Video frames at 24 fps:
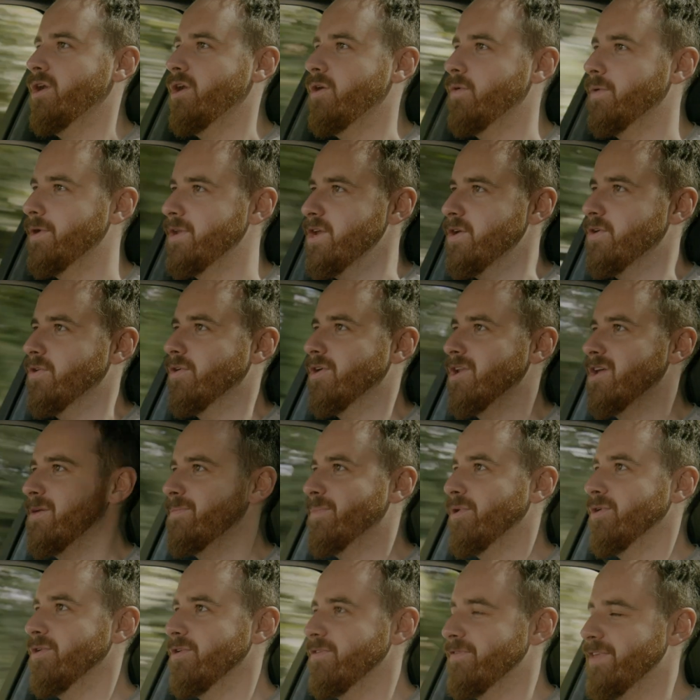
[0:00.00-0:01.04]
when you call up
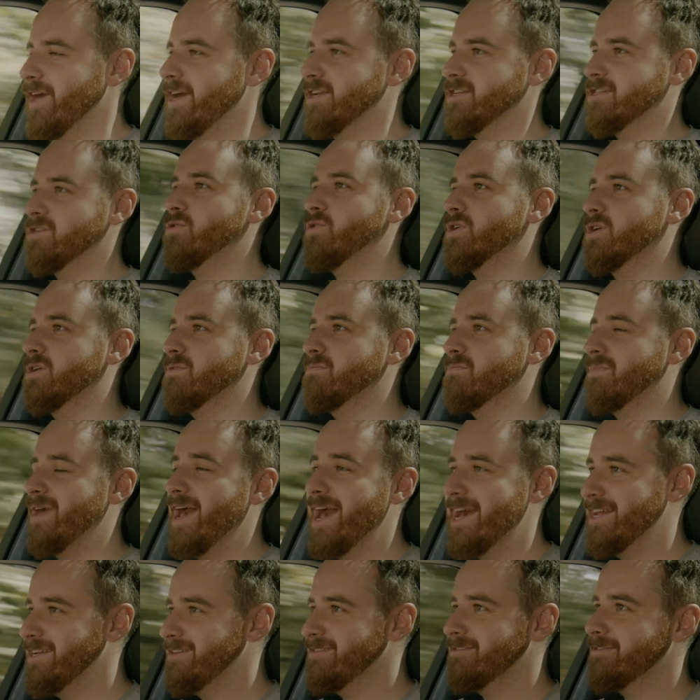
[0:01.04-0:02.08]
all of that torque.
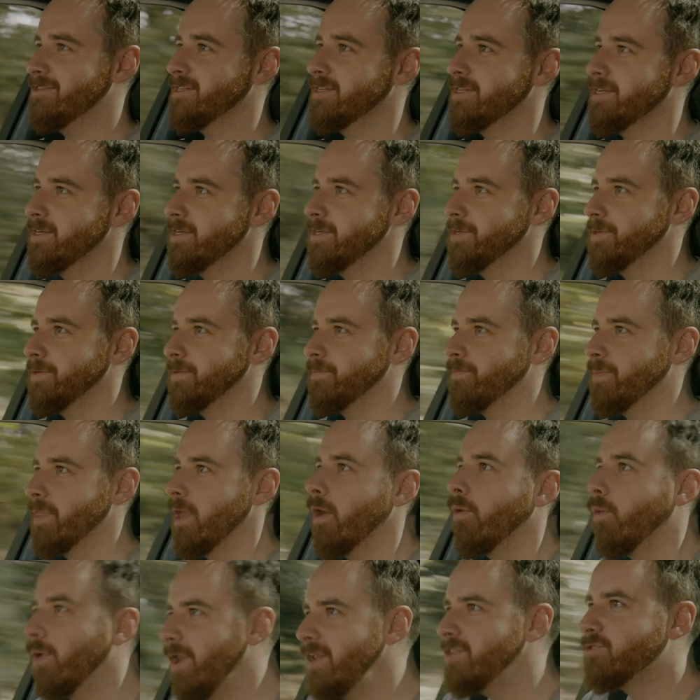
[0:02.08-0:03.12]
And,
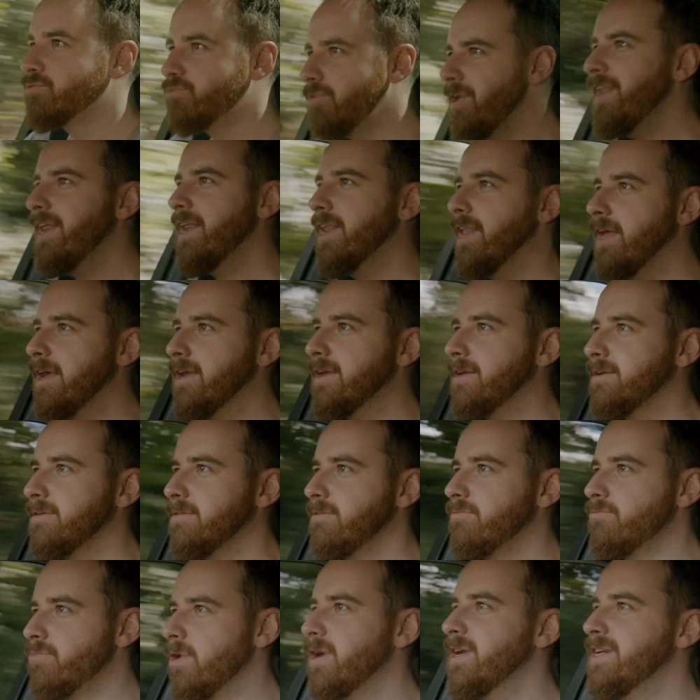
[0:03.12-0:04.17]
well, it's really like
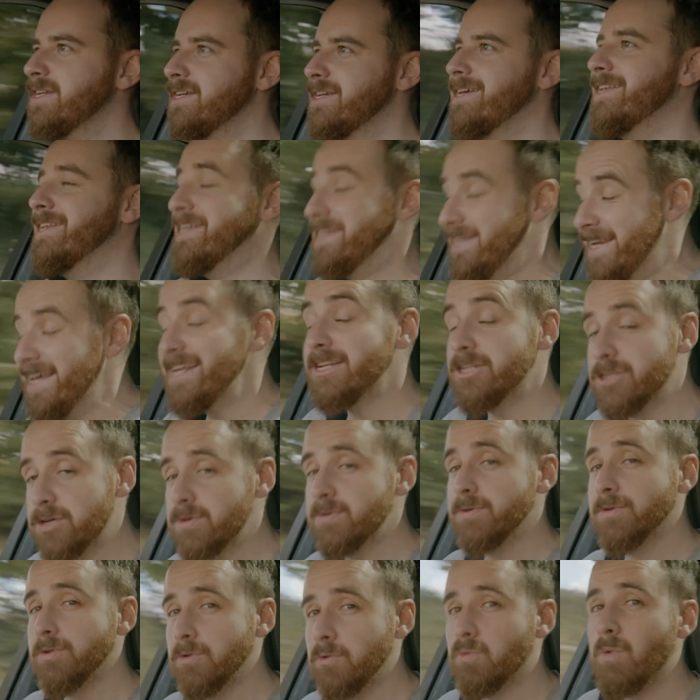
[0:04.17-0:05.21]
riding a
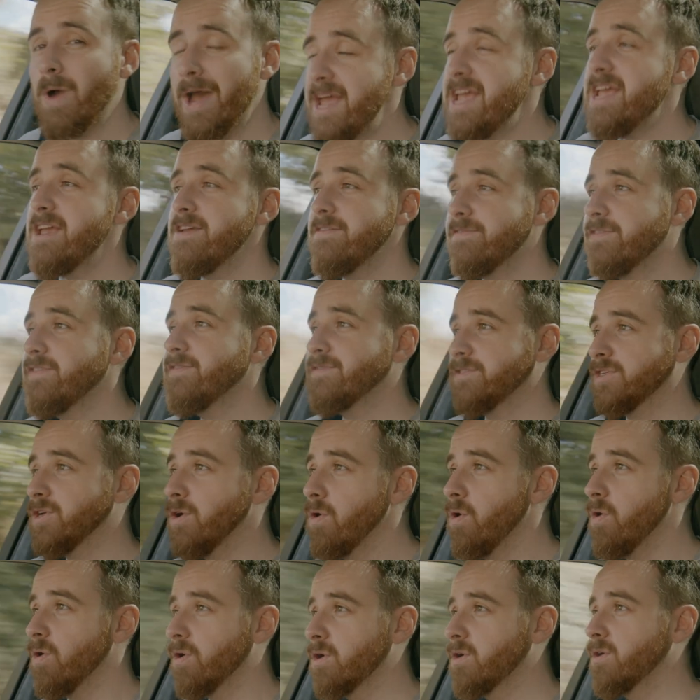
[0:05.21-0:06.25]
literal wave of
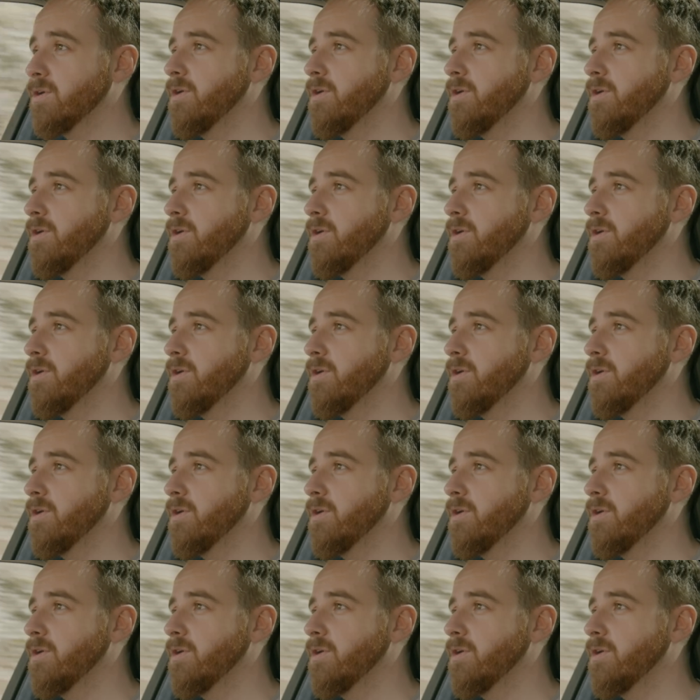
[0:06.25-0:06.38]
torque.